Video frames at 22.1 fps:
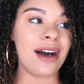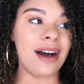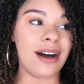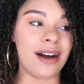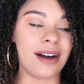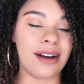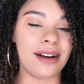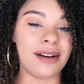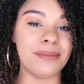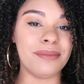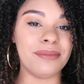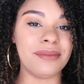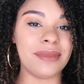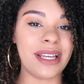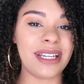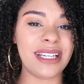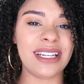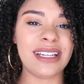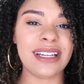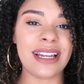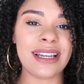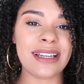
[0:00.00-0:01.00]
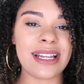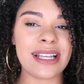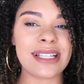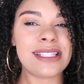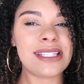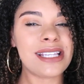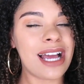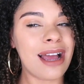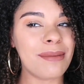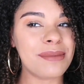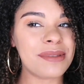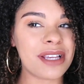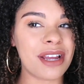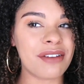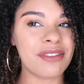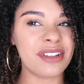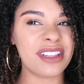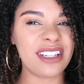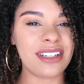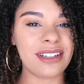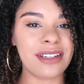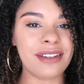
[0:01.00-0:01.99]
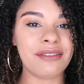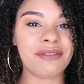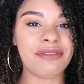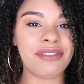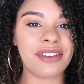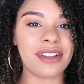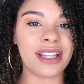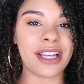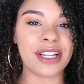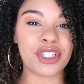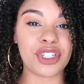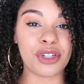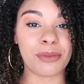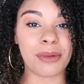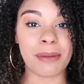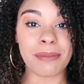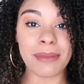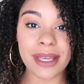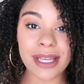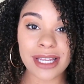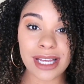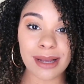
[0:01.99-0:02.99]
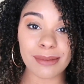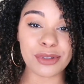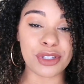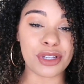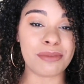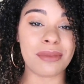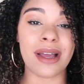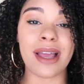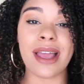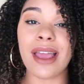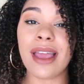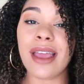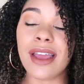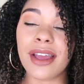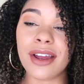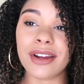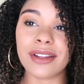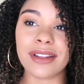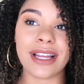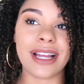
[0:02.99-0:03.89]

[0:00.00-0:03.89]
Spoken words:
And then at times, I really didn't even feel like doing my makeup, doing my hair.